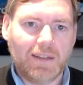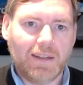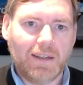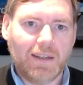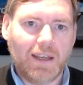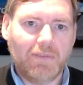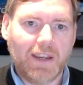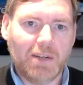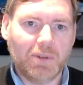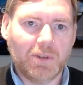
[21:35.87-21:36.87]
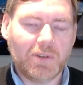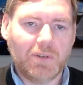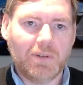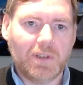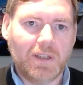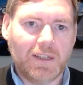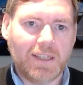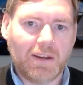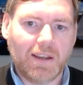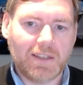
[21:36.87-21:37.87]
available to a
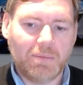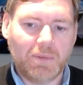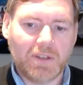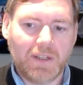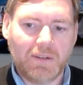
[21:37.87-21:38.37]
set of customers.